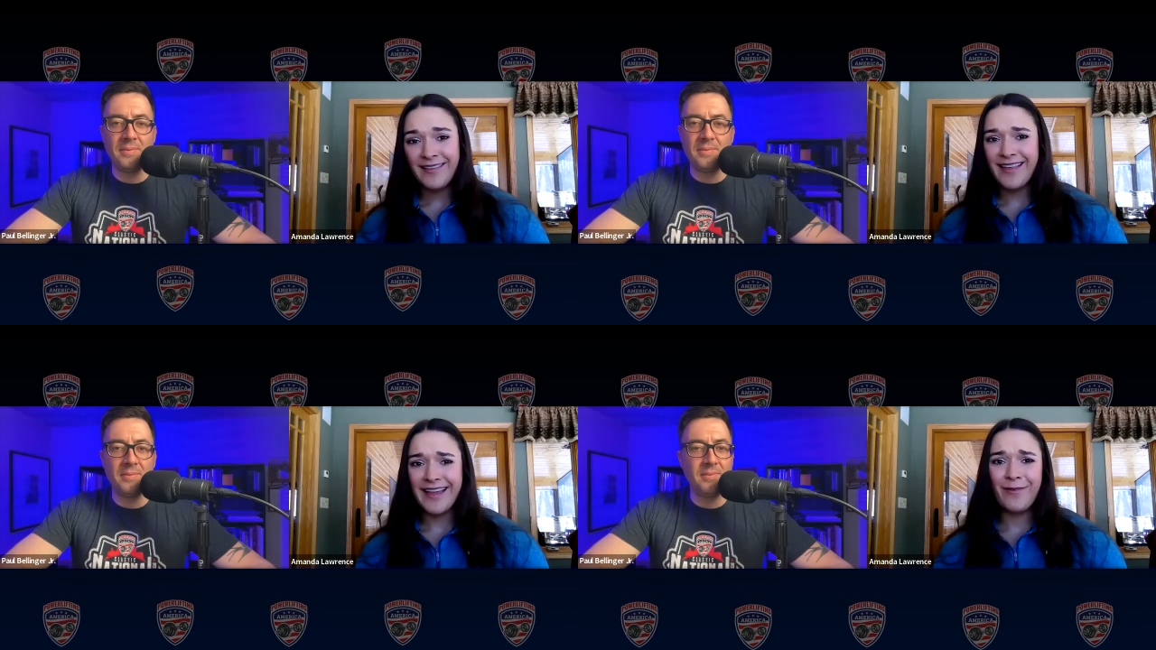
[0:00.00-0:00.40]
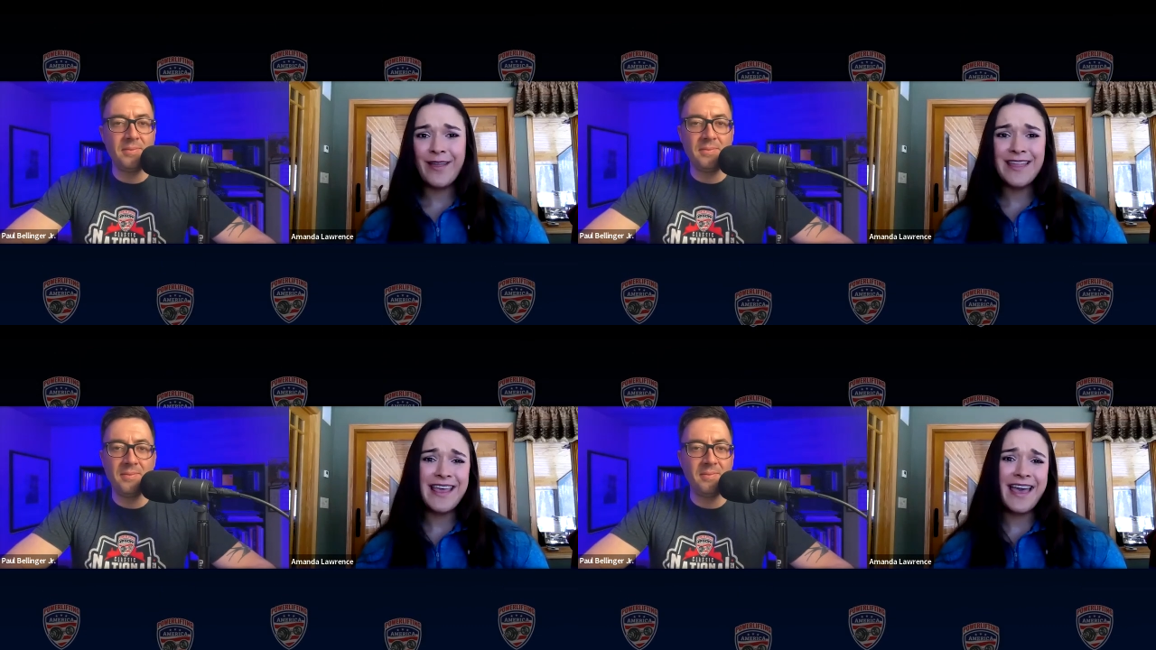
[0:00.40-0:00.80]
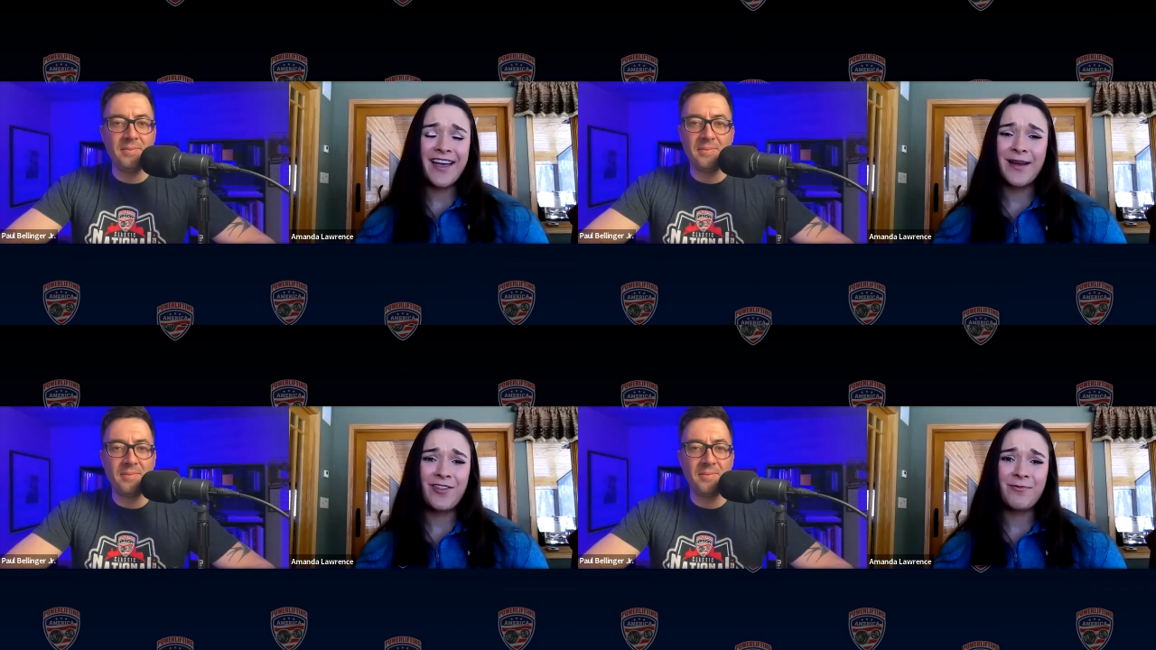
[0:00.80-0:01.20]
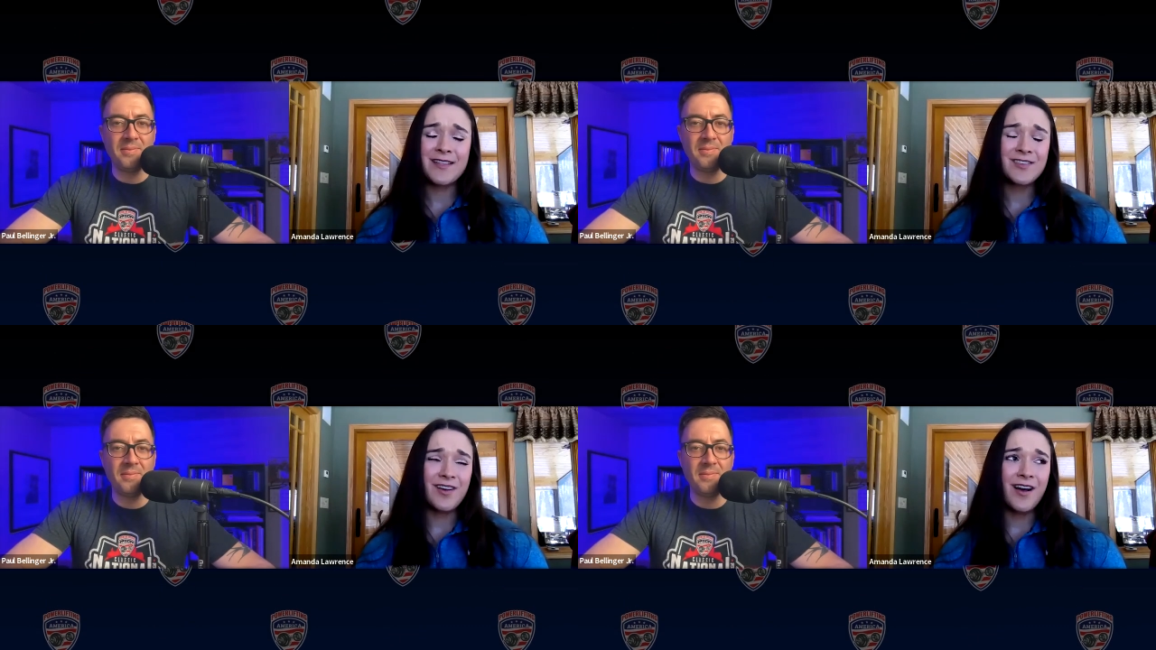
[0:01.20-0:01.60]
Speaker 1: like I ran the half mile
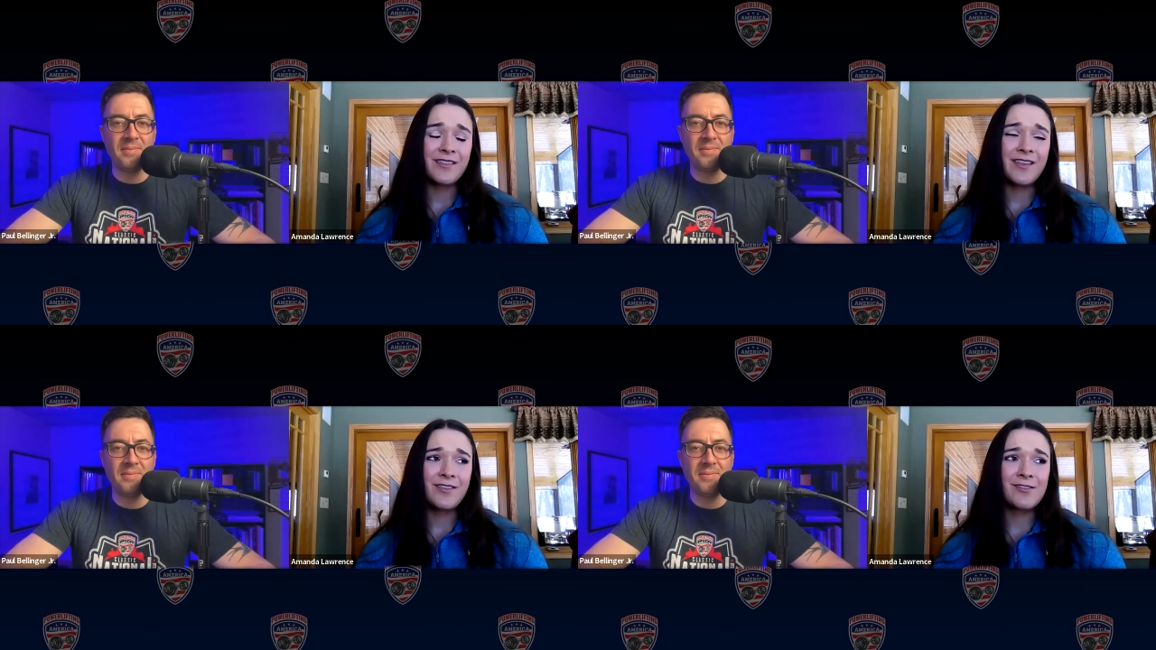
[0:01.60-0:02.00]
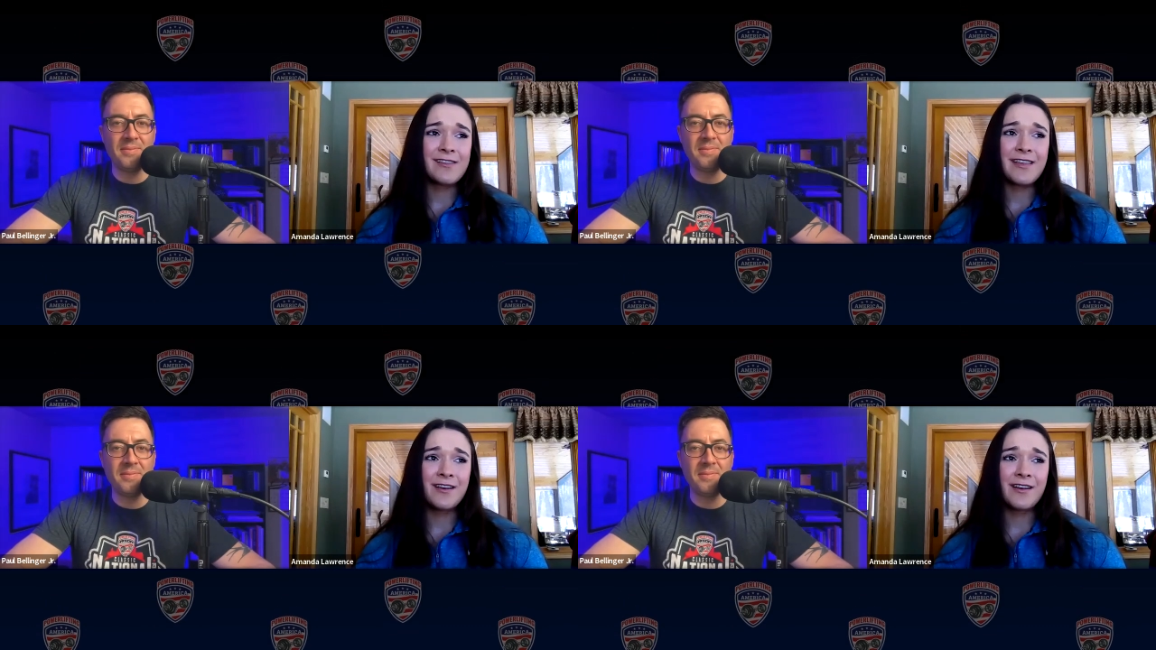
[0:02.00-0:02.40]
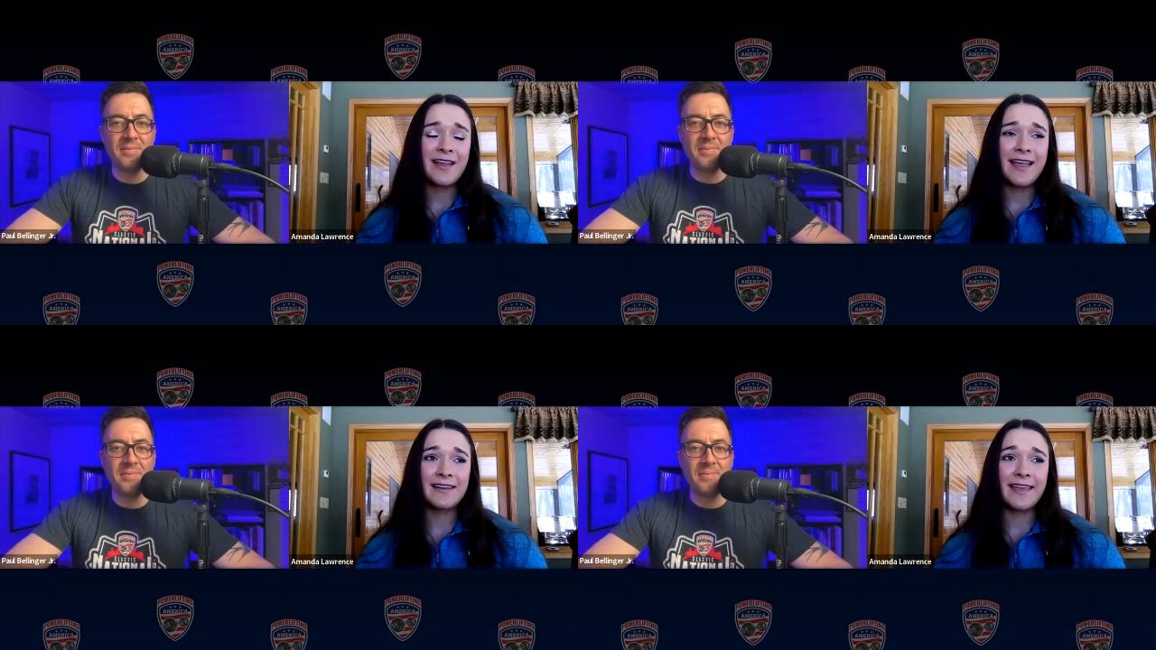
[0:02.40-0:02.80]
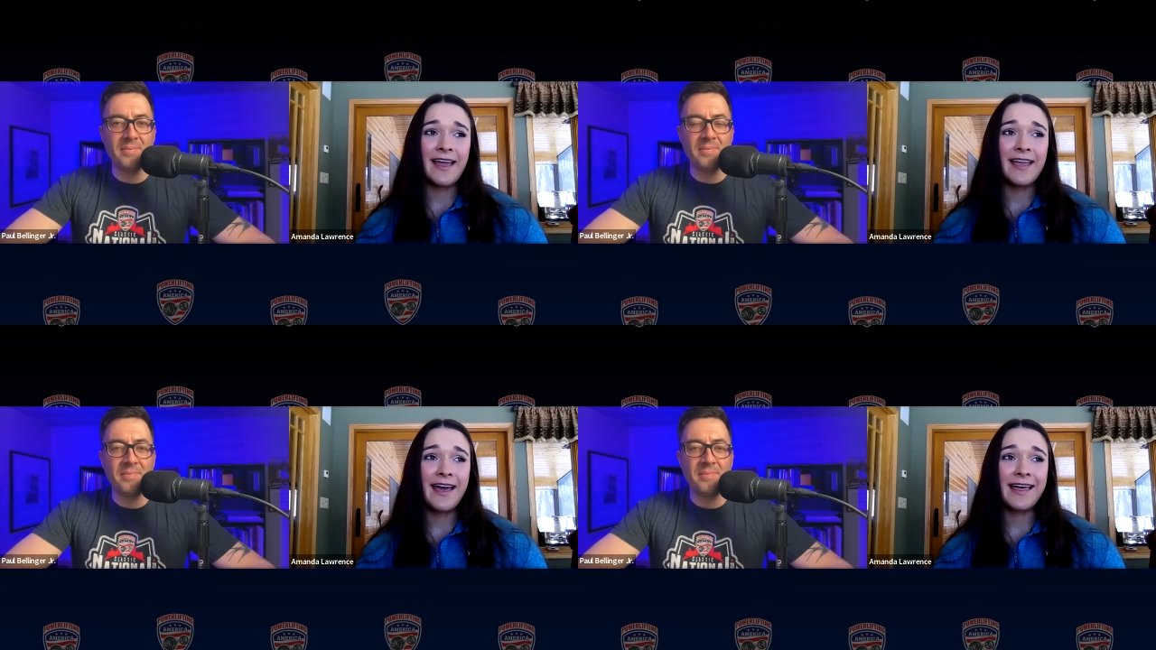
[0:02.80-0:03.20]
with my dog the other year, and
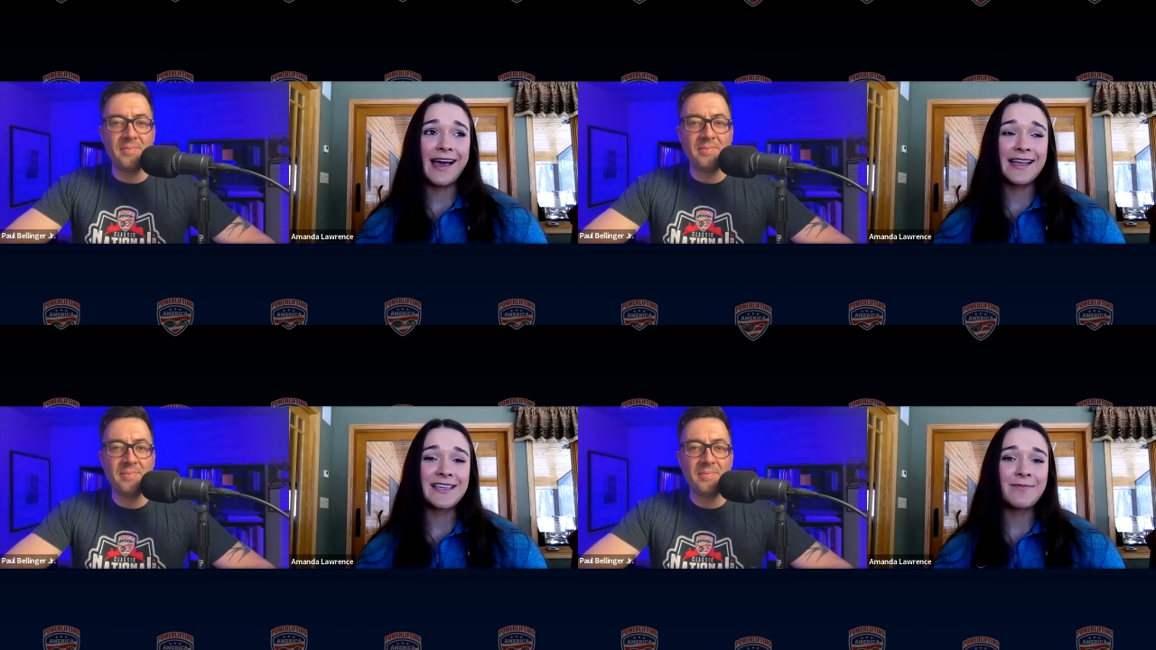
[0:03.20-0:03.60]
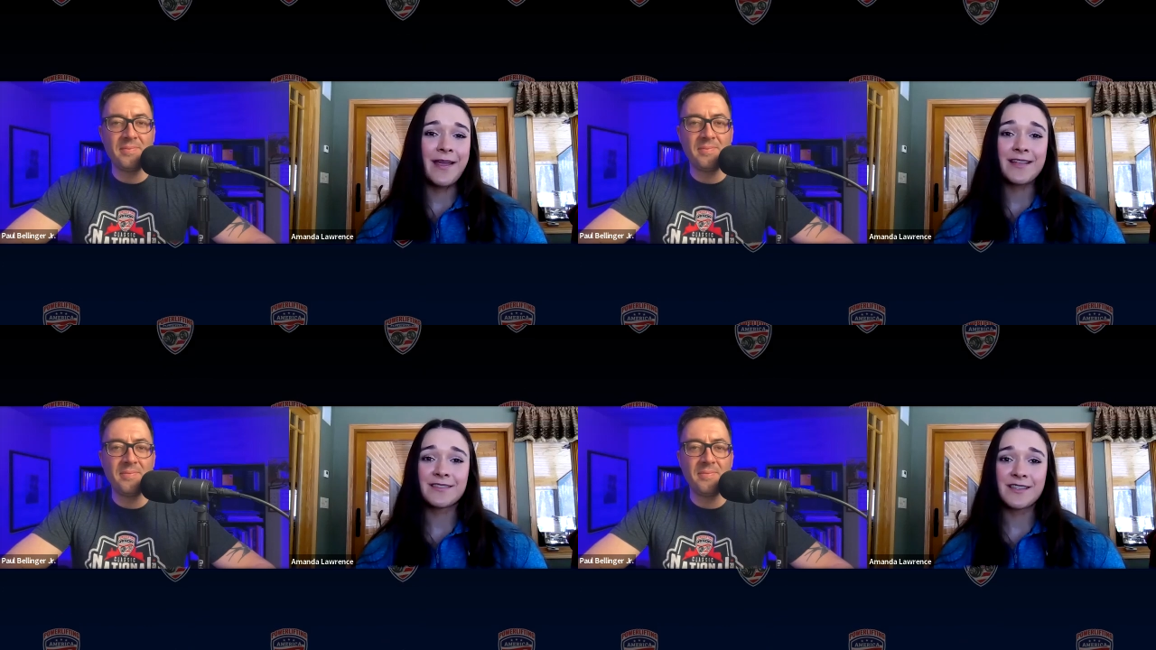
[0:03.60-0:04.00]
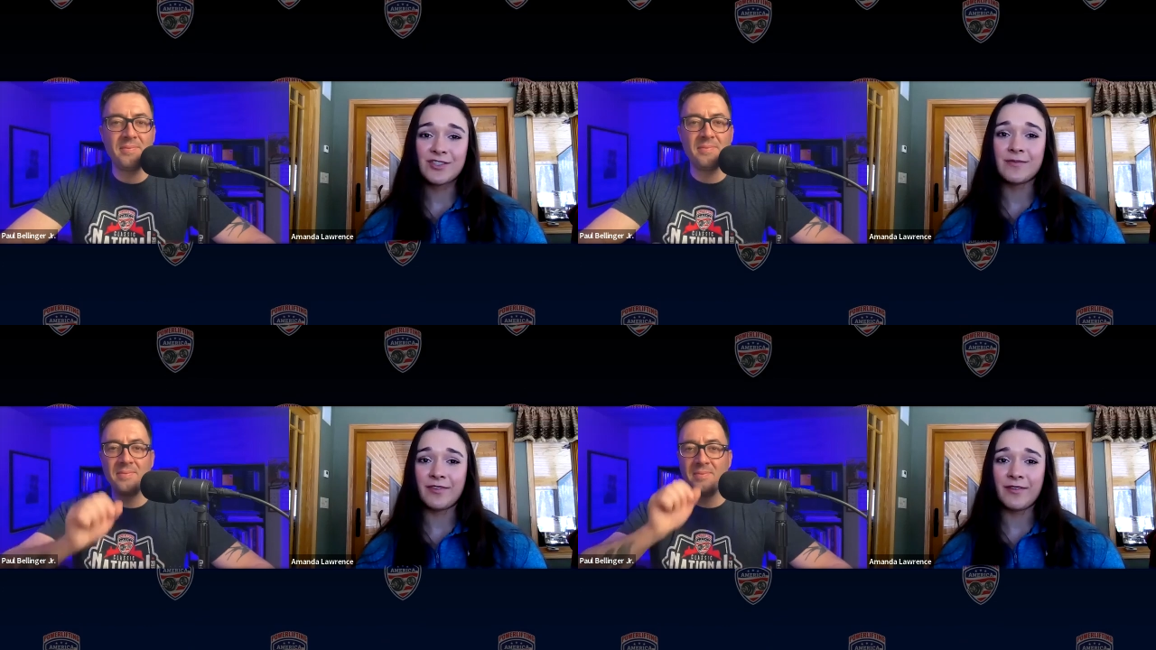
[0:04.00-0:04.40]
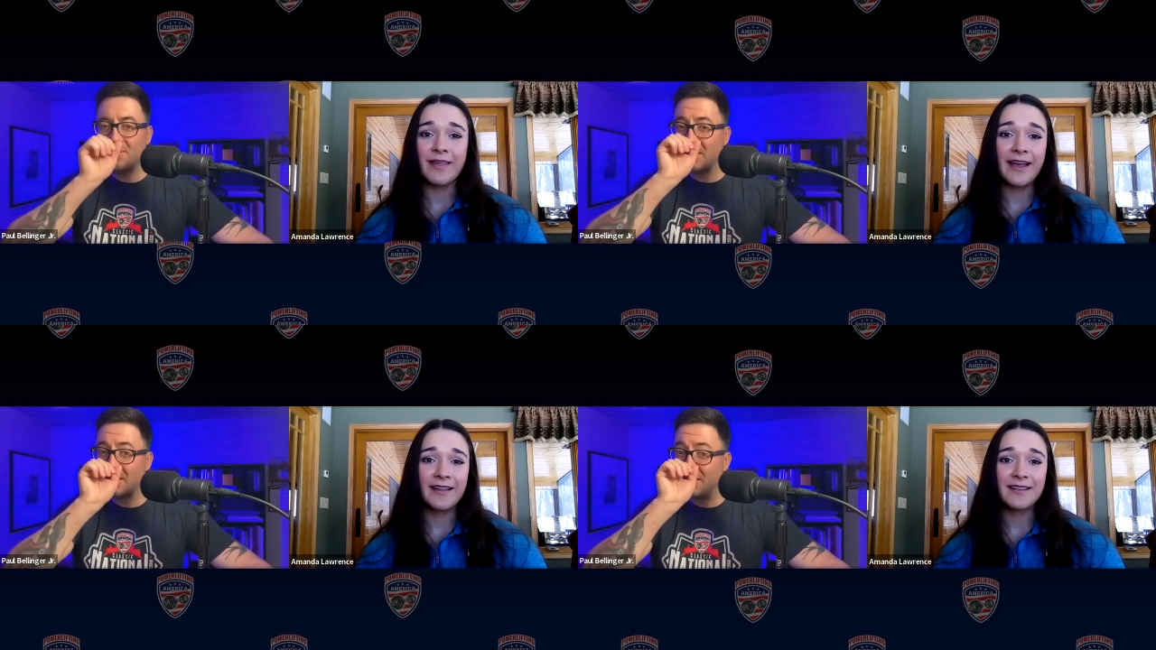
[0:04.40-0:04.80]
like I got IT band syndrome
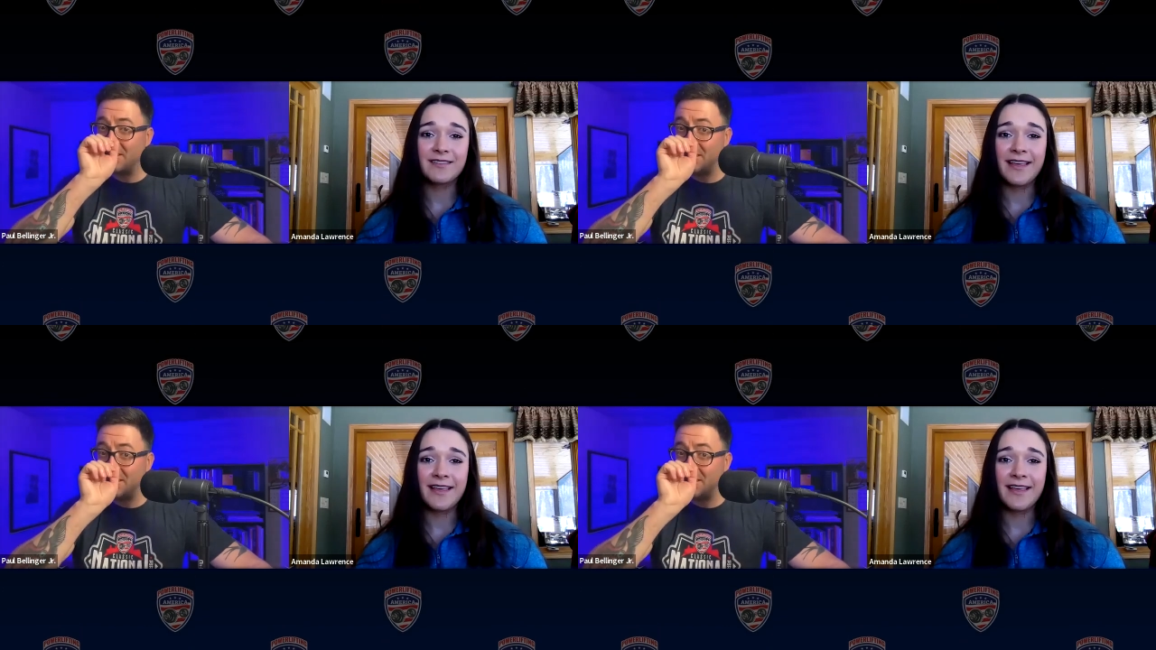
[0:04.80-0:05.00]
from that.